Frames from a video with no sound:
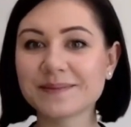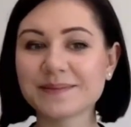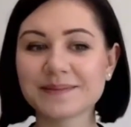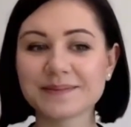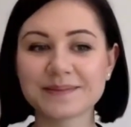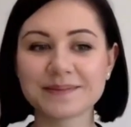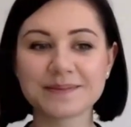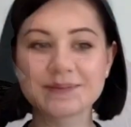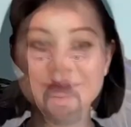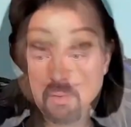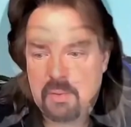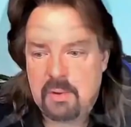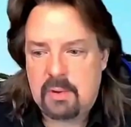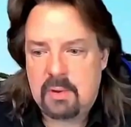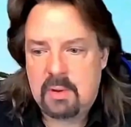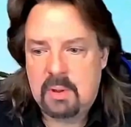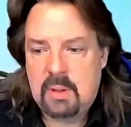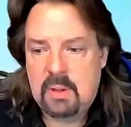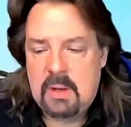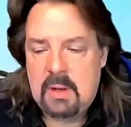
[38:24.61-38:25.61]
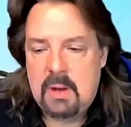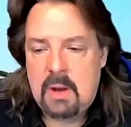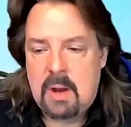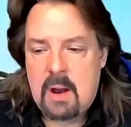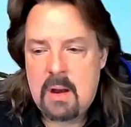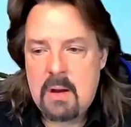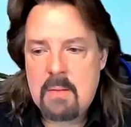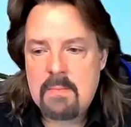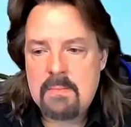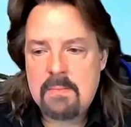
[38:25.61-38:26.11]
Sure.
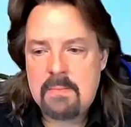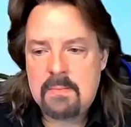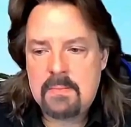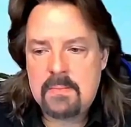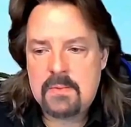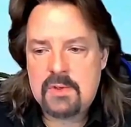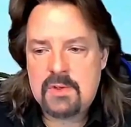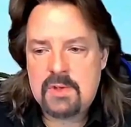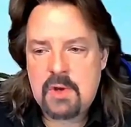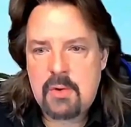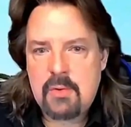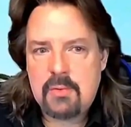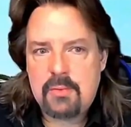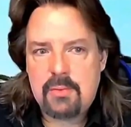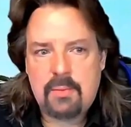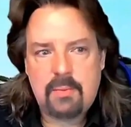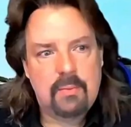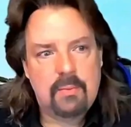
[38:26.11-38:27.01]
Um, so,